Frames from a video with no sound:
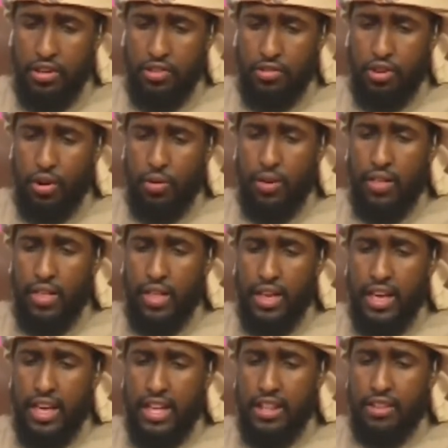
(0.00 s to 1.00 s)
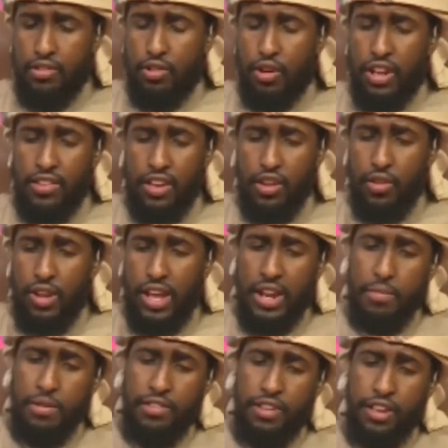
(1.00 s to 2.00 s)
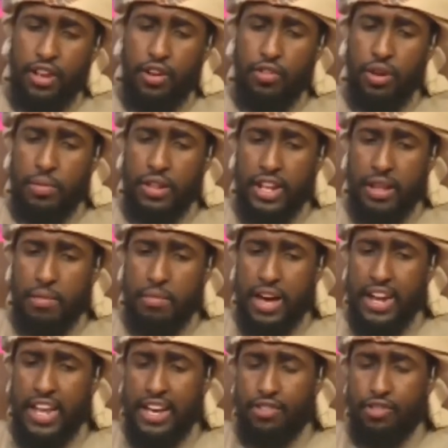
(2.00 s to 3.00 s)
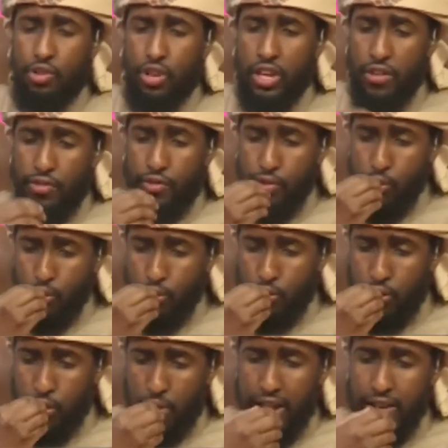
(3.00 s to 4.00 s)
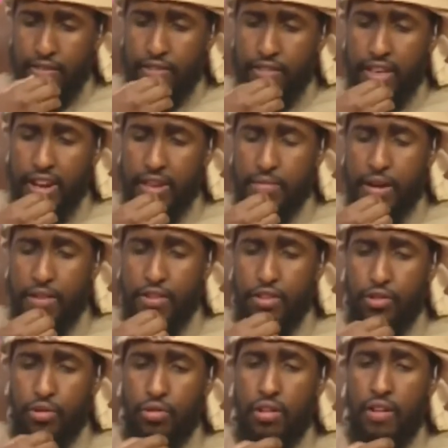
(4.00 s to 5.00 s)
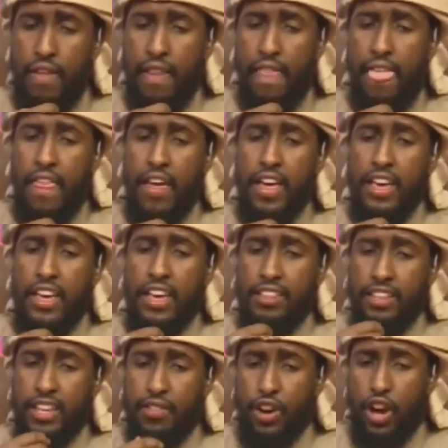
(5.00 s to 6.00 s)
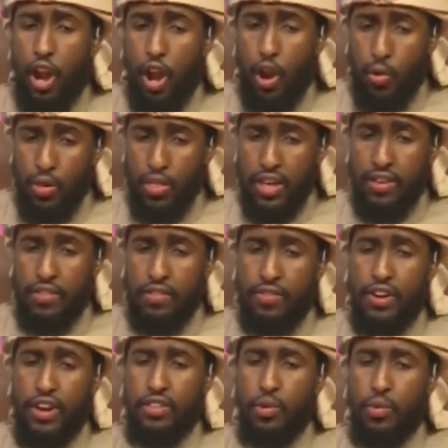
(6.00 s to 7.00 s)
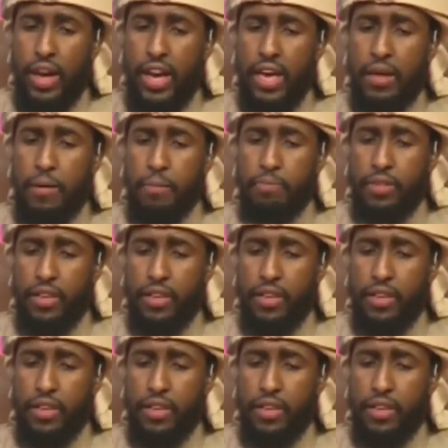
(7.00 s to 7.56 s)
So the scholars are unanimously in agreement that the man has to give food to the wife that he's married to. He has to give her clothing for her to wear.